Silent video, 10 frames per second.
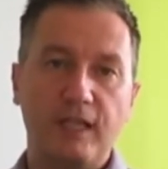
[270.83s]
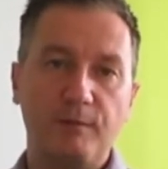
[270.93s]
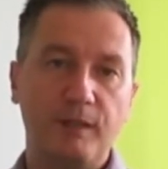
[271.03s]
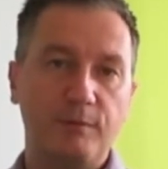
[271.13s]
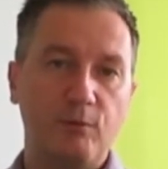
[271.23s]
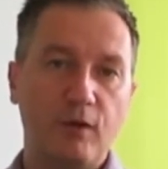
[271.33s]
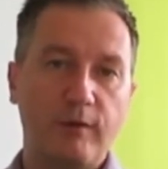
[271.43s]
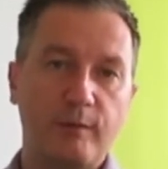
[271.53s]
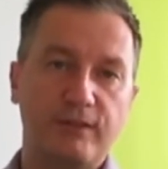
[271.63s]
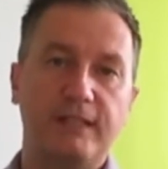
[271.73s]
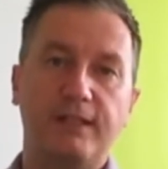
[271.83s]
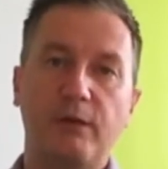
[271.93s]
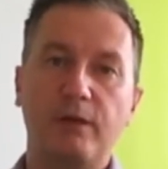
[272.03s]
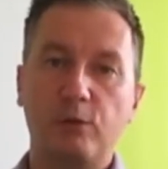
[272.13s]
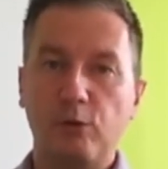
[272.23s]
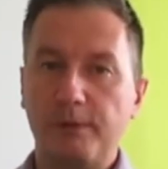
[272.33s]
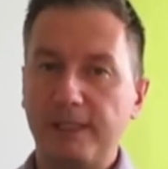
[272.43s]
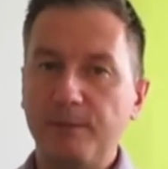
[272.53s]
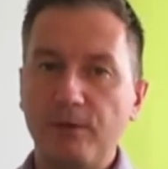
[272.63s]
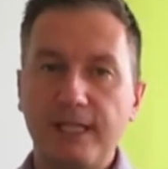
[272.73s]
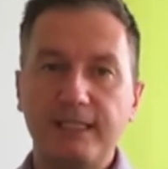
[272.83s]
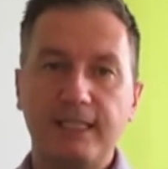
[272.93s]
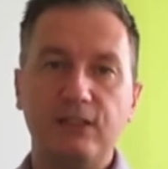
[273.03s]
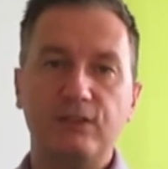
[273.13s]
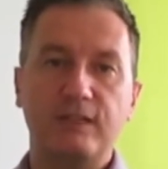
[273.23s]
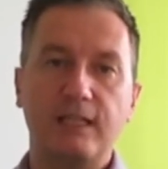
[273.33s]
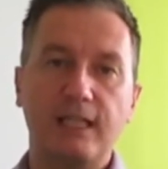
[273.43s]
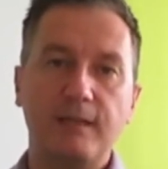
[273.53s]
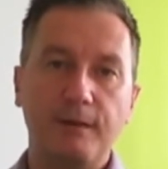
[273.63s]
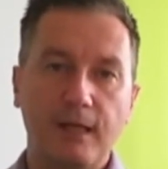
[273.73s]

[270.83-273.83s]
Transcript: it might be worthwhile sending out a global email that day just to let